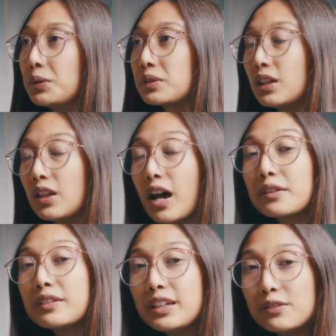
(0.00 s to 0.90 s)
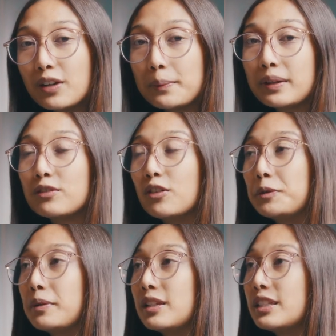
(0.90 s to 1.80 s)
was a lot of keyframing for
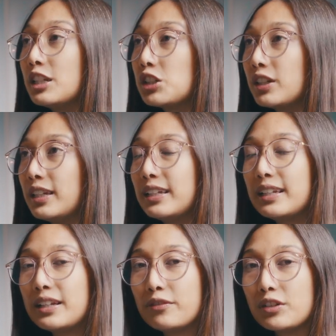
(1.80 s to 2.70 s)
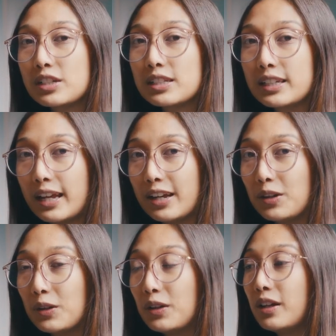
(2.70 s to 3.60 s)
position, for
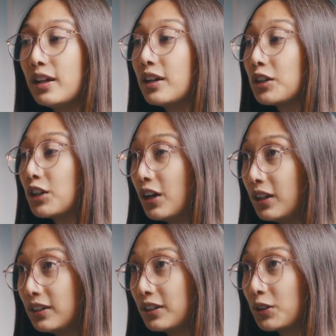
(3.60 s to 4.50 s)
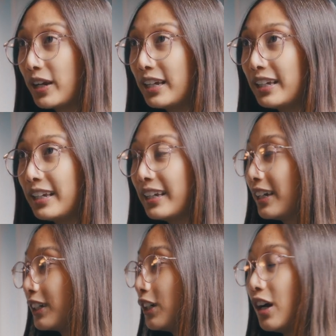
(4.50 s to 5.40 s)
scale, color grading,
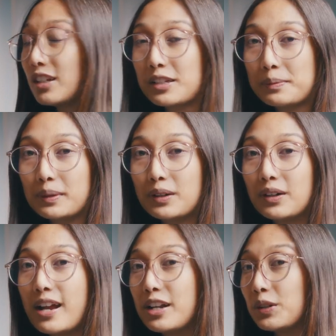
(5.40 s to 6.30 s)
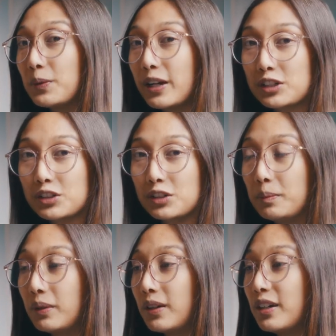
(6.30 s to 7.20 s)
Gaussian blur, and directional
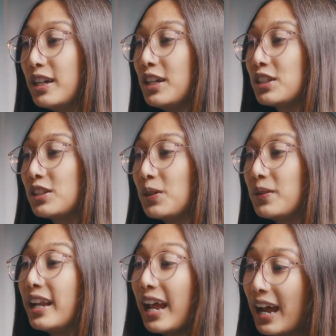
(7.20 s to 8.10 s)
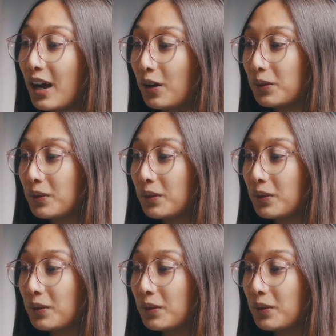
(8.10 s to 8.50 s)
blur. So now